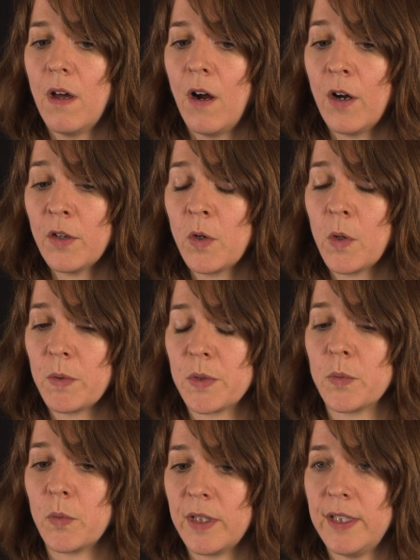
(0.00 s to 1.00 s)
hardcore
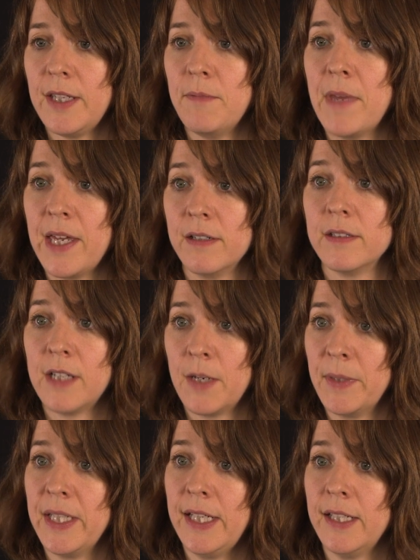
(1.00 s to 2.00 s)
was really male
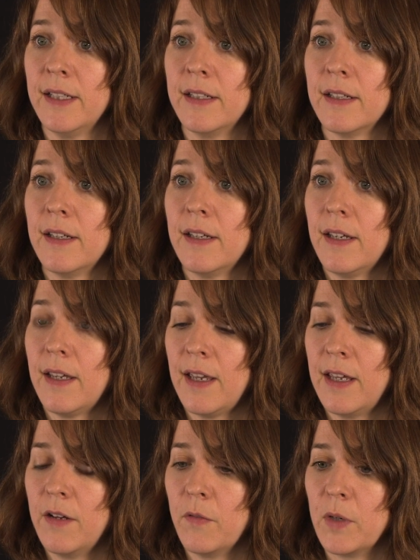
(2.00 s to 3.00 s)
dominated
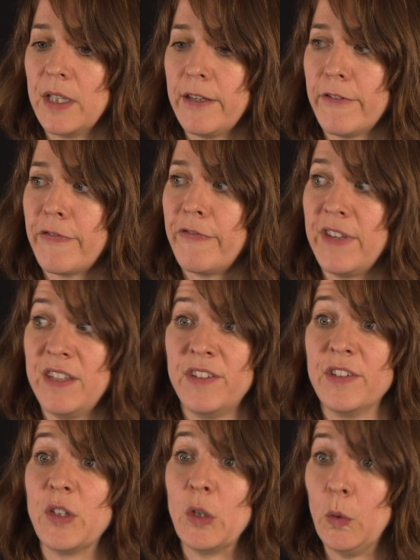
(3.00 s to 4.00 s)
in a really
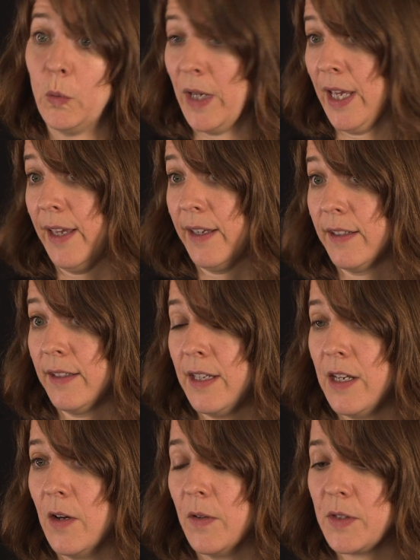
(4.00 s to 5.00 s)
physical way,
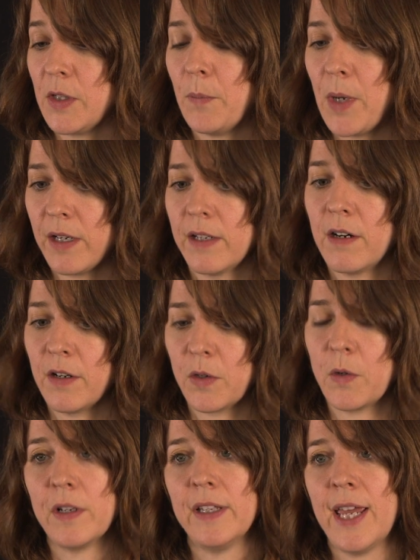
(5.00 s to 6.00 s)
and so punk and
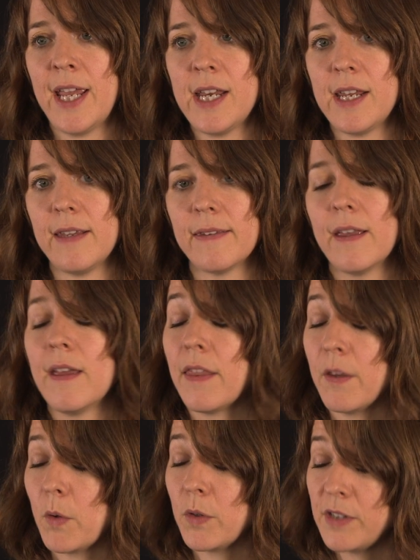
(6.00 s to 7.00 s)
hardcore in the 80s,
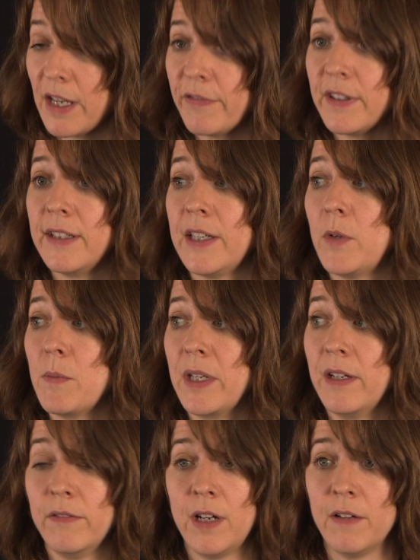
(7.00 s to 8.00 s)
there were definitely women
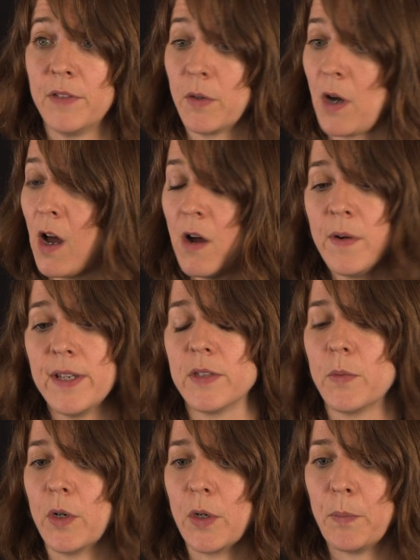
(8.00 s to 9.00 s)
involved, there always
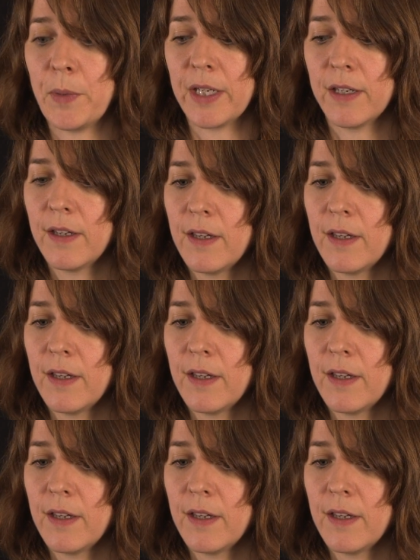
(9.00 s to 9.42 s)
were, but